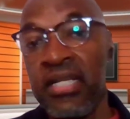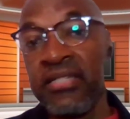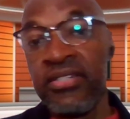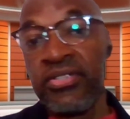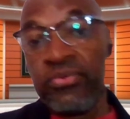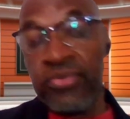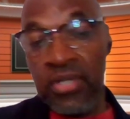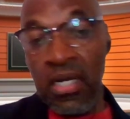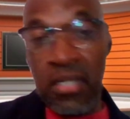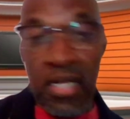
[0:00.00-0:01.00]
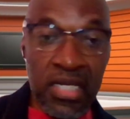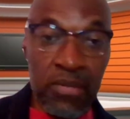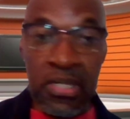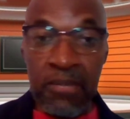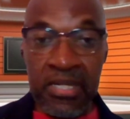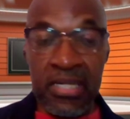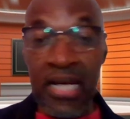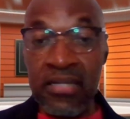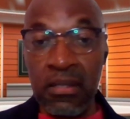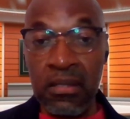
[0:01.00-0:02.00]
And this young lady would have been an
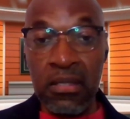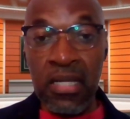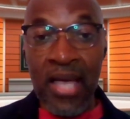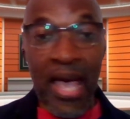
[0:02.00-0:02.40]
adult